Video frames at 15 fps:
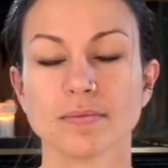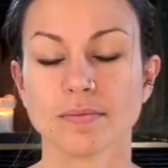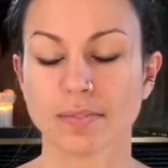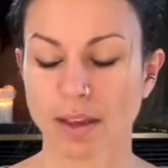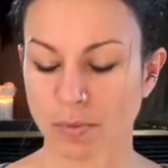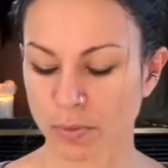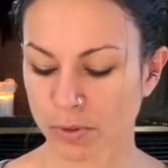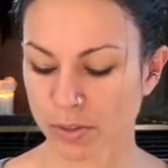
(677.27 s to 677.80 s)

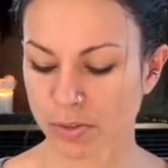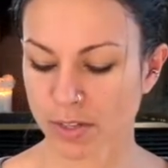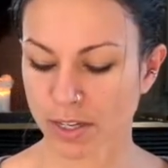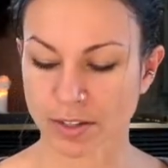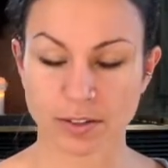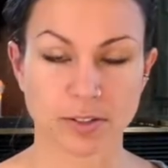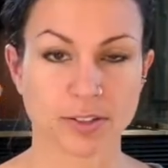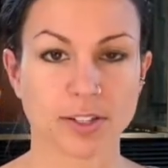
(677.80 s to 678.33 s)
And we'll do the
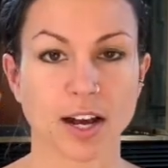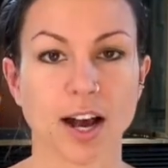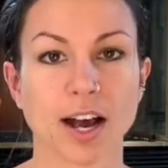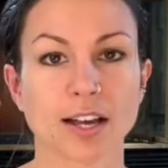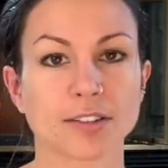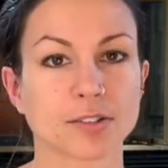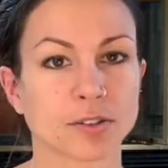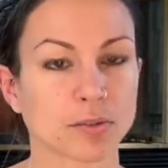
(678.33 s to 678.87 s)
other
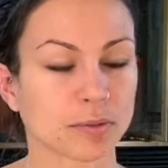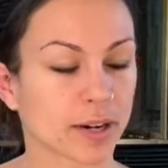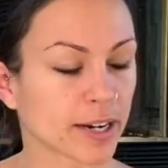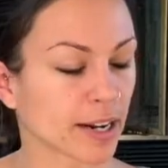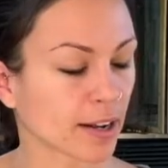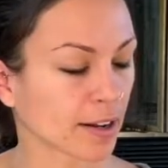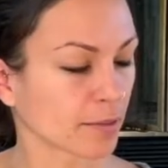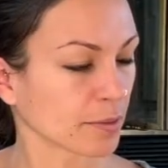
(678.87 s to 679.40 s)
side. So the right
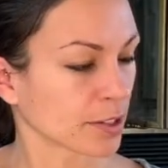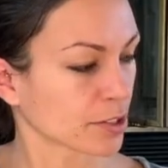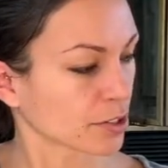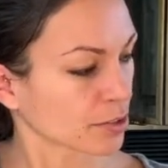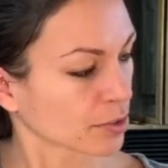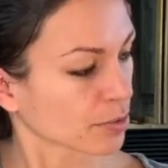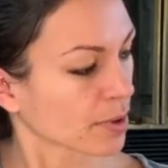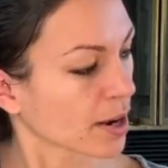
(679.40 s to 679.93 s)
hand
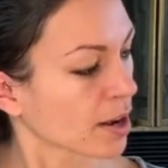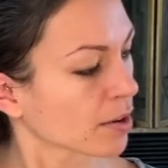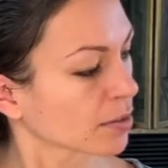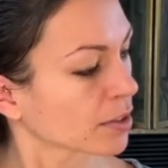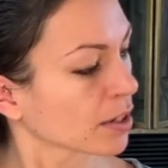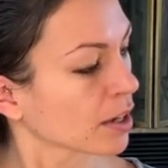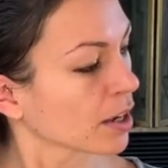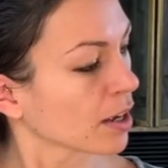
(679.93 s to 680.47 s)
reaches around,
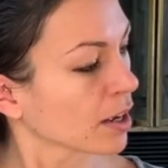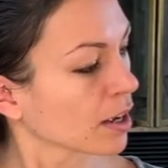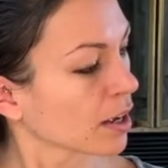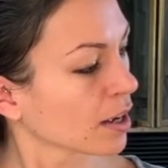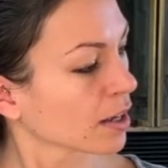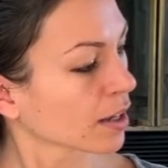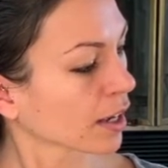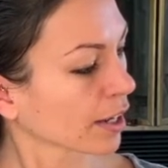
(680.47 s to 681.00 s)

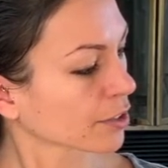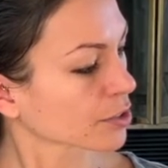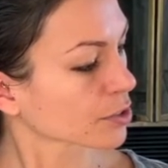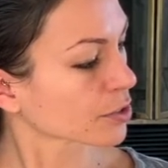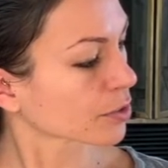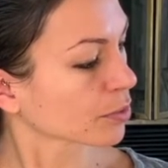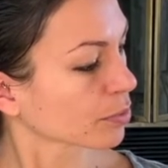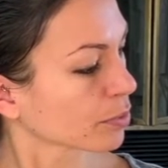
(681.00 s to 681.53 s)
catches
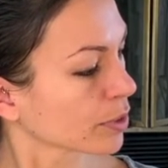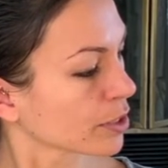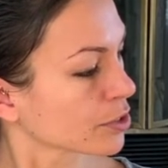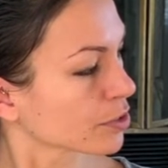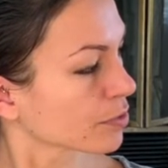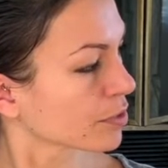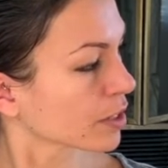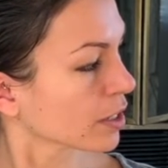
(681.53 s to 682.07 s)
the ridge
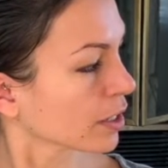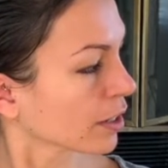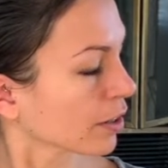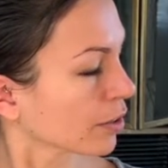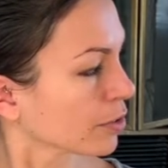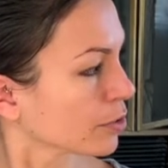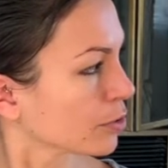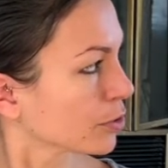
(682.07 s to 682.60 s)
of the ear
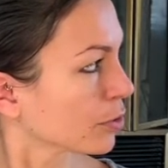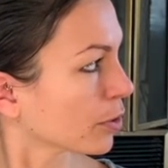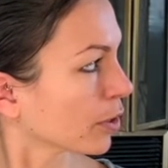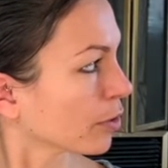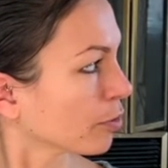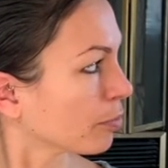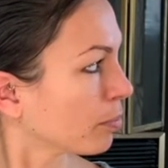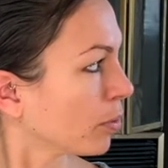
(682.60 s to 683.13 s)
as you kind
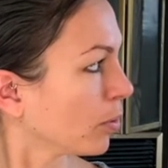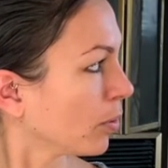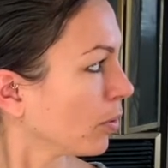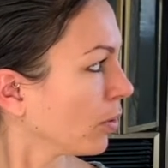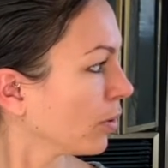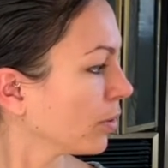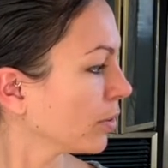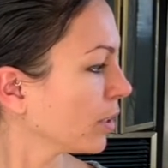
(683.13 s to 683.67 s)
of
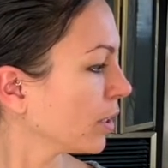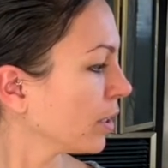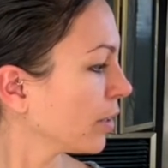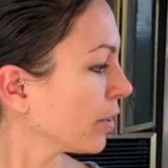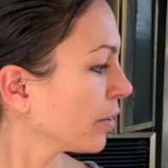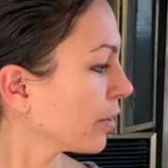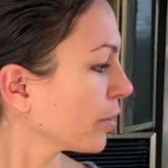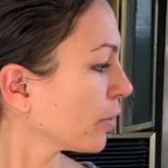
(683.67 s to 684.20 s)
pull the
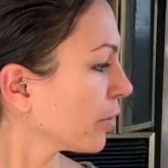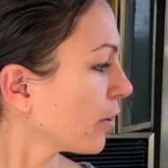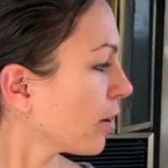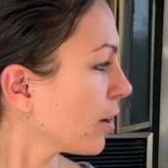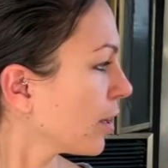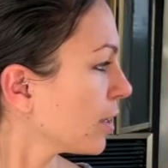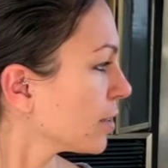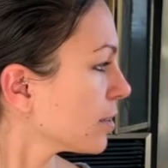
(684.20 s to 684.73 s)
ear
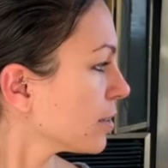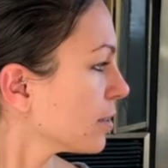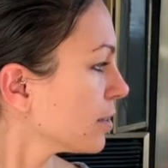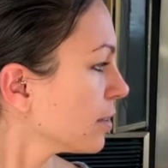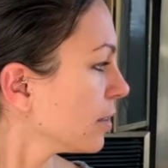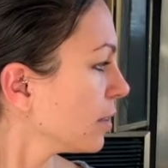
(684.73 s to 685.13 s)
across.